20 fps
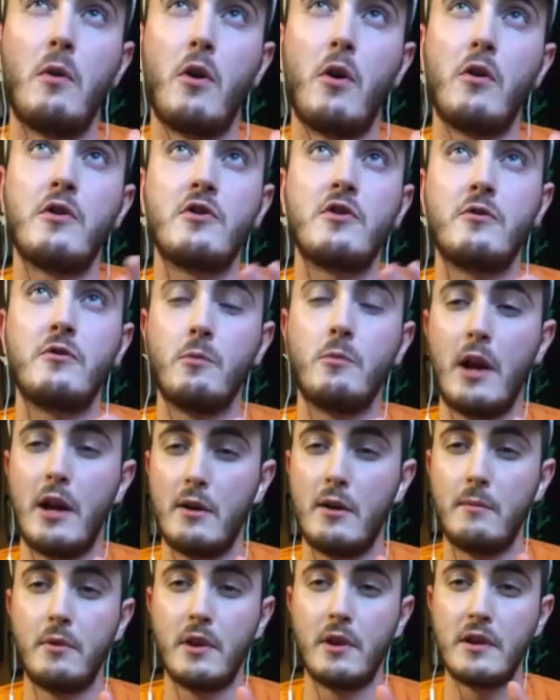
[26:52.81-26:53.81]
artists from
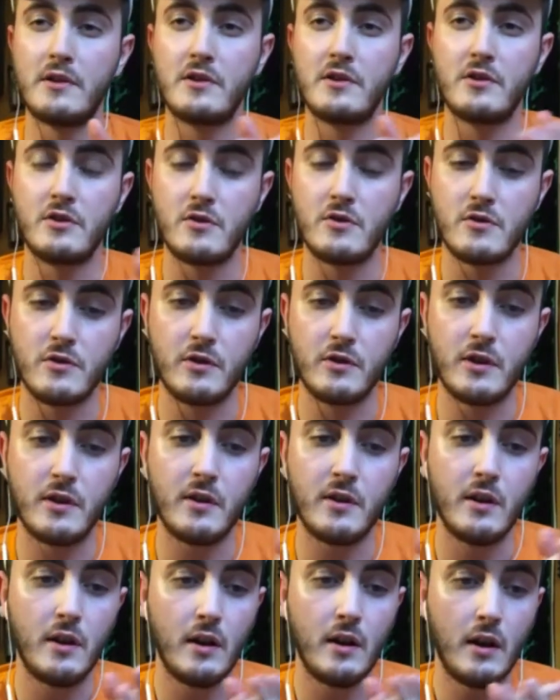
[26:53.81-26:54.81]
random places usually.
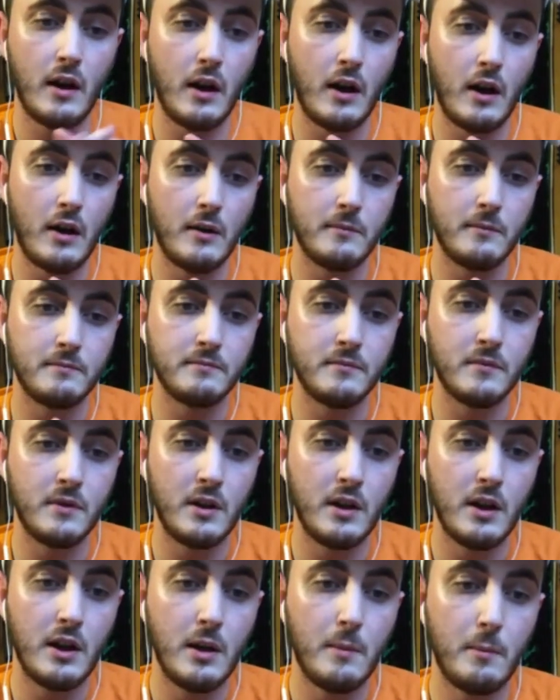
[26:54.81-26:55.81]
Um,
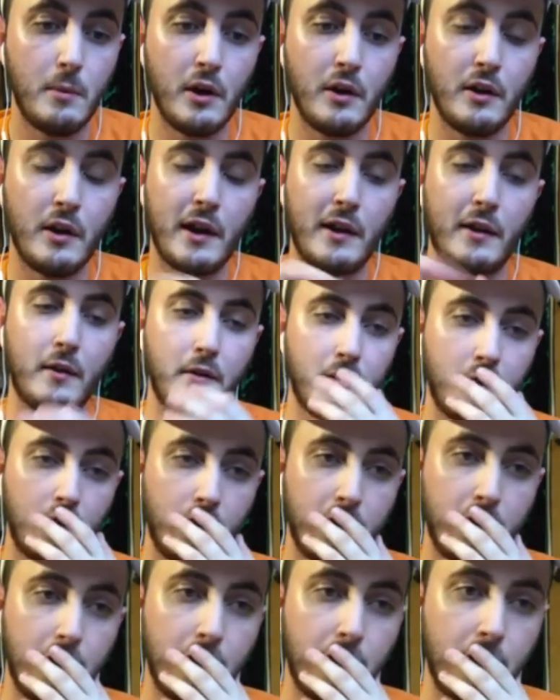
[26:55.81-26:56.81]
but like
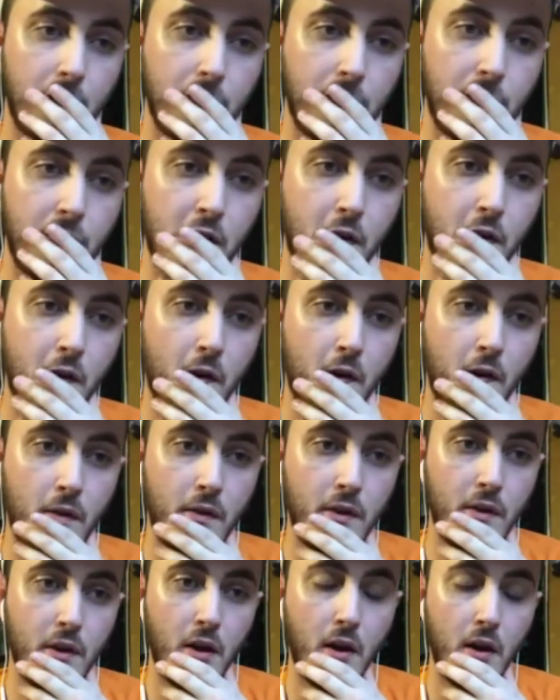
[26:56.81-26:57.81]

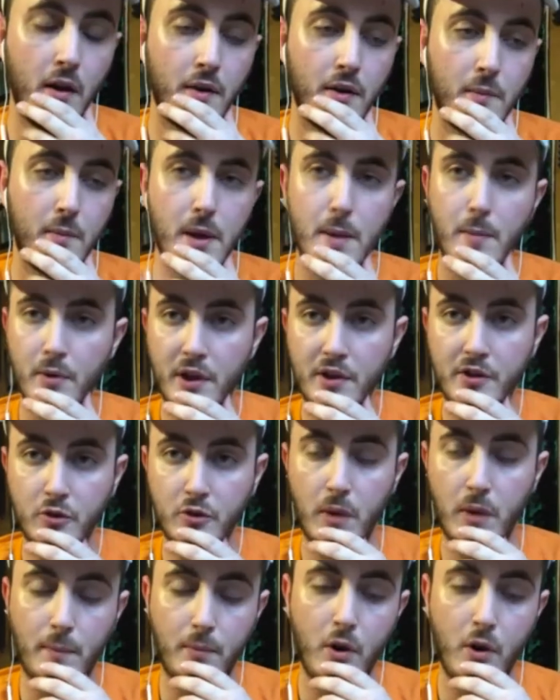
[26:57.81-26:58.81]
the people that's on
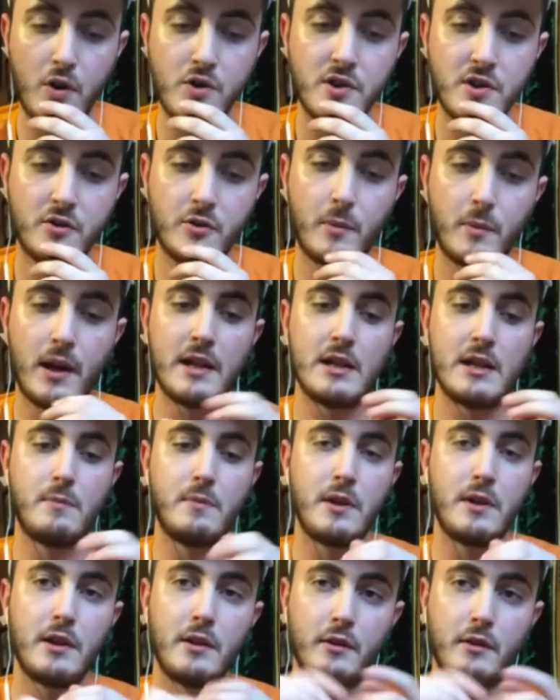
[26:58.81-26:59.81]
my project on my EP,
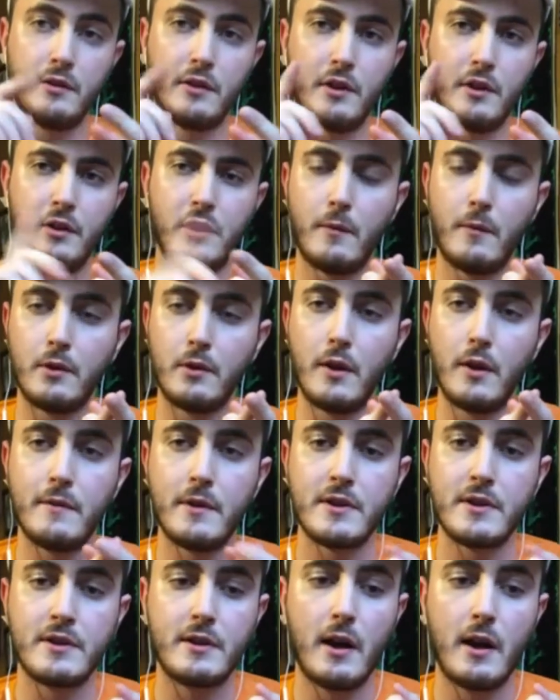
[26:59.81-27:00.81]
the Lover
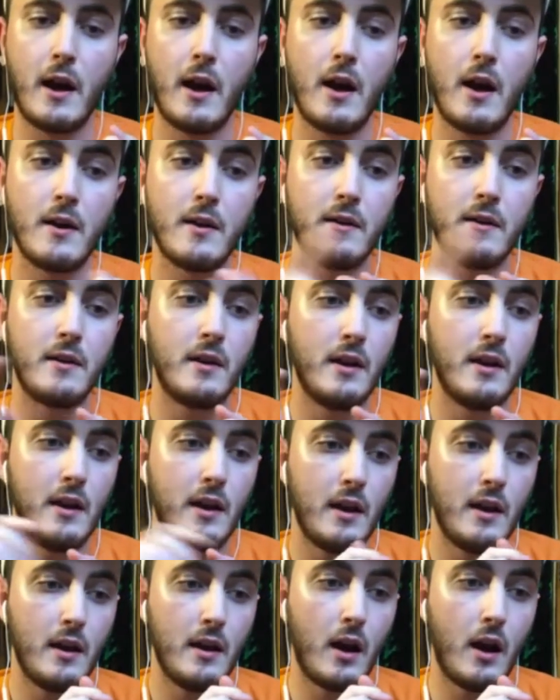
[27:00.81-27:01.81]
Loveless guy,
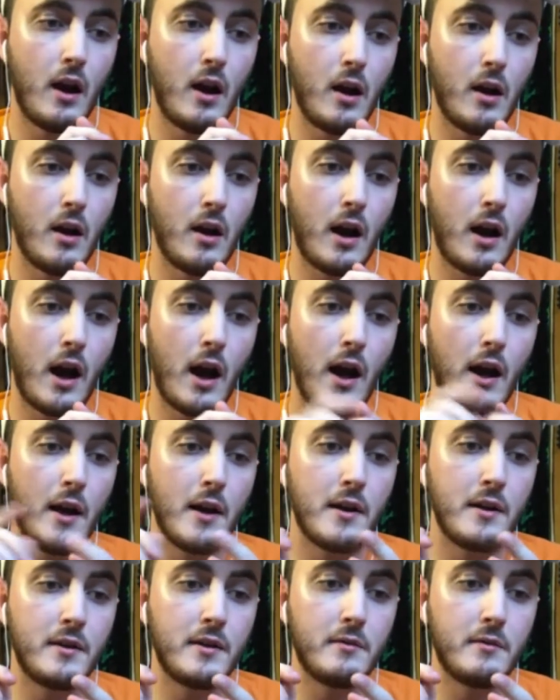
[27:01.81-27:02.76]
I